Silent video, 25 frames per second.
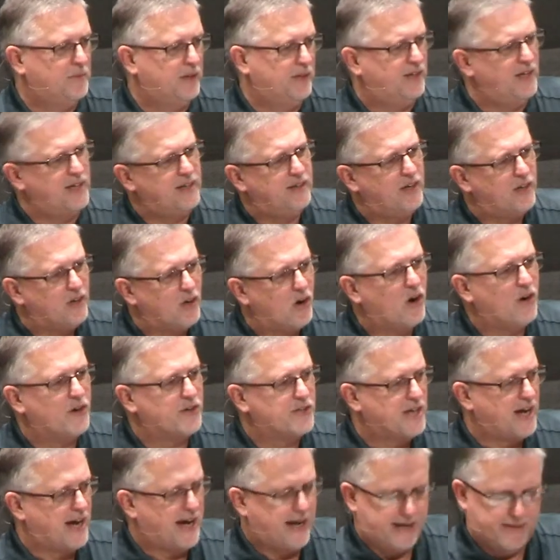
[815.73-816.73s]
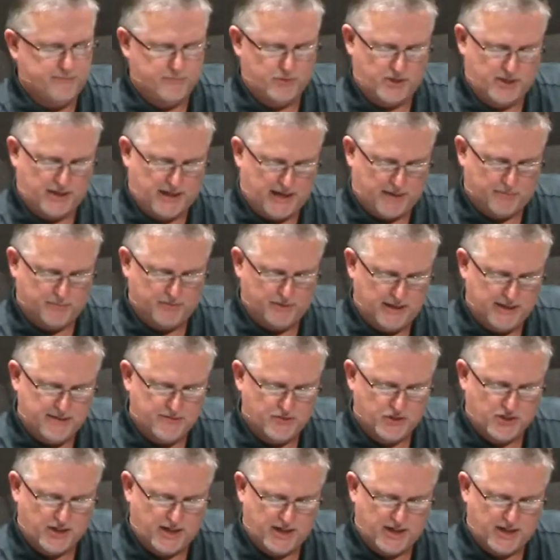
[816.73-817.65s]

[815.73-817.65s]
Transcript: But then there are times that I believe